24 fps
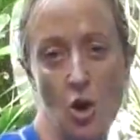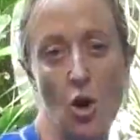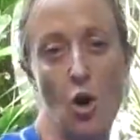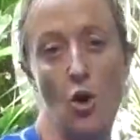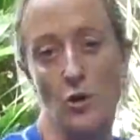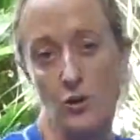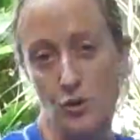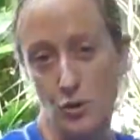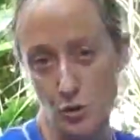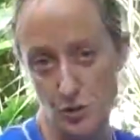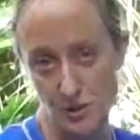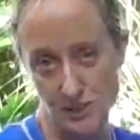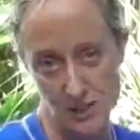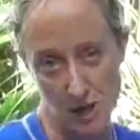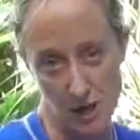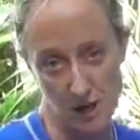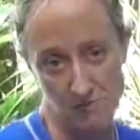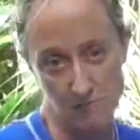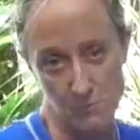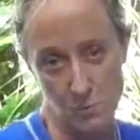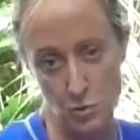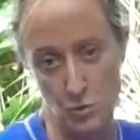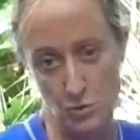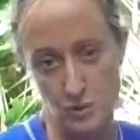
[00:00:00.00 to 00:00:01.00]
on your
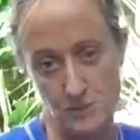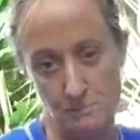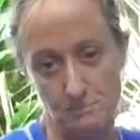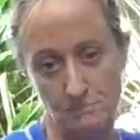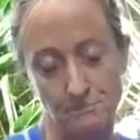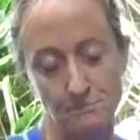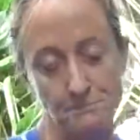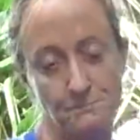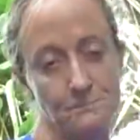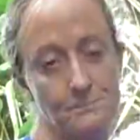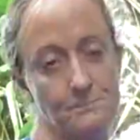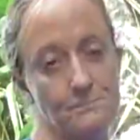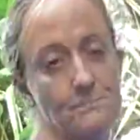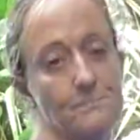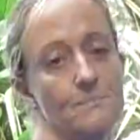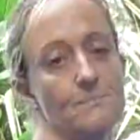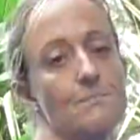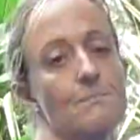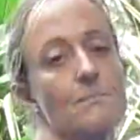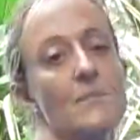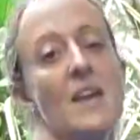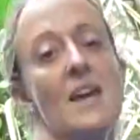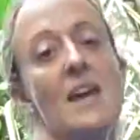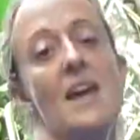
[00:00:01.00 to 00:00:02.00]
surfboard.
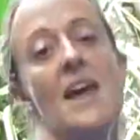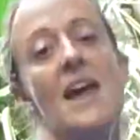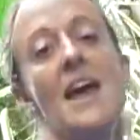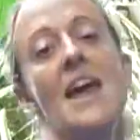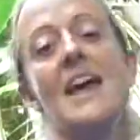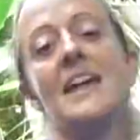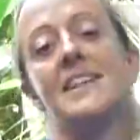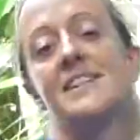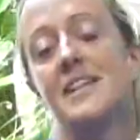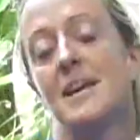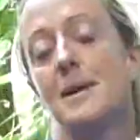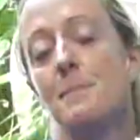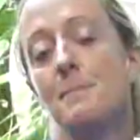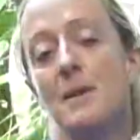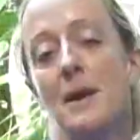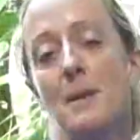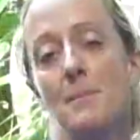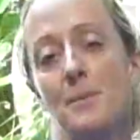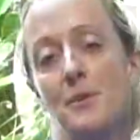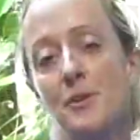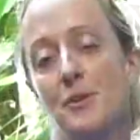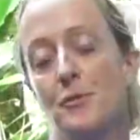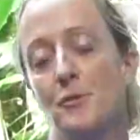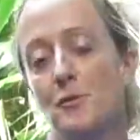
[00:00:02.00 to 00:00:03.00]
Tip
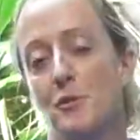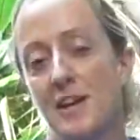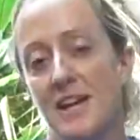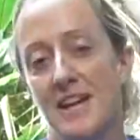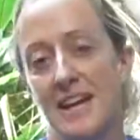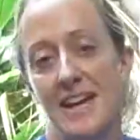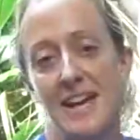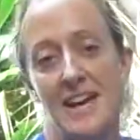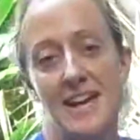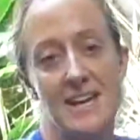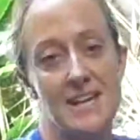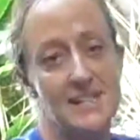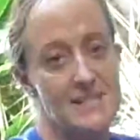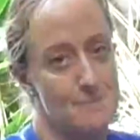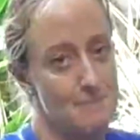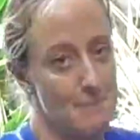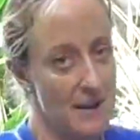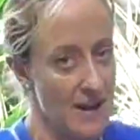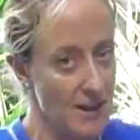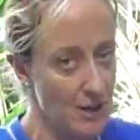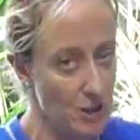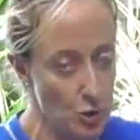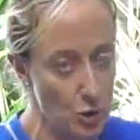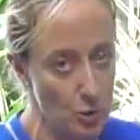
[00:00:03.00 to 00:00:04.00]
number 3 is
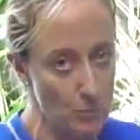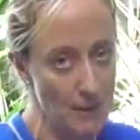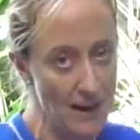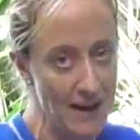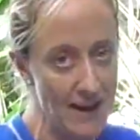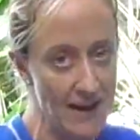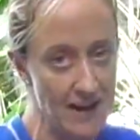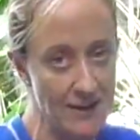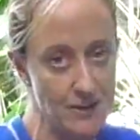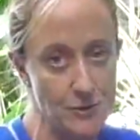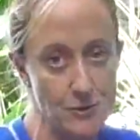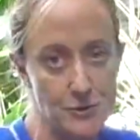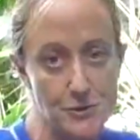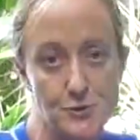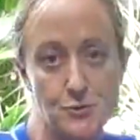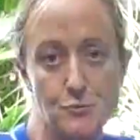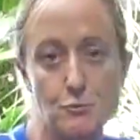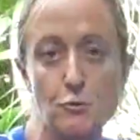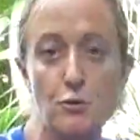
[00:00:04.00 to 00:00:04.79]
make your paddles